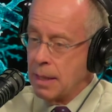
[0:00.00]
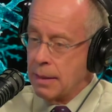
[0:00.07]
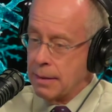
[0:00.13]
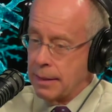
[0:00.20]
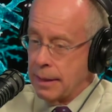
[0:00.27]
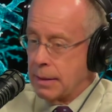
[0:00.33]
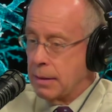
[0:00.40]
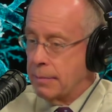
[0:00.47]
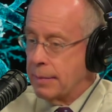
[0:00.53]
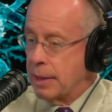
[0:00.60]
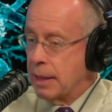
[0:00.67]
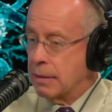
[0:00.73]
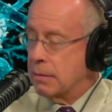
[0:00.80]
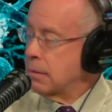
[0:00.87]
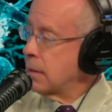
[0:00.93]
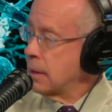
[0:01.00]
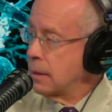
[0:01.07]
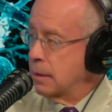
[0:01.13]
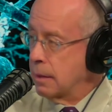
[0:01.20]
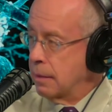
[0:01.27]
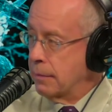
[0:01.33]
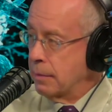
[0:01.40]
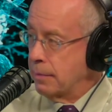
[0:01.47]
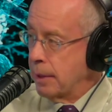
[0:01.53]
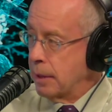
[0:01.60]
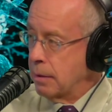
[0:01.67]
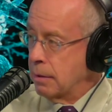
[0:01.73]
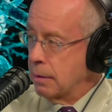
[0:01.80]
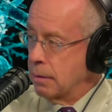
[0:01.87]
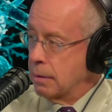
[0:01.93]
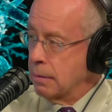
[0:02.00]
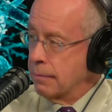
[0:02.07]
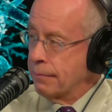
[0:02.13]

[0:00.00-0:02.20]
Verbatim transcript: that can be ascertained in living patients.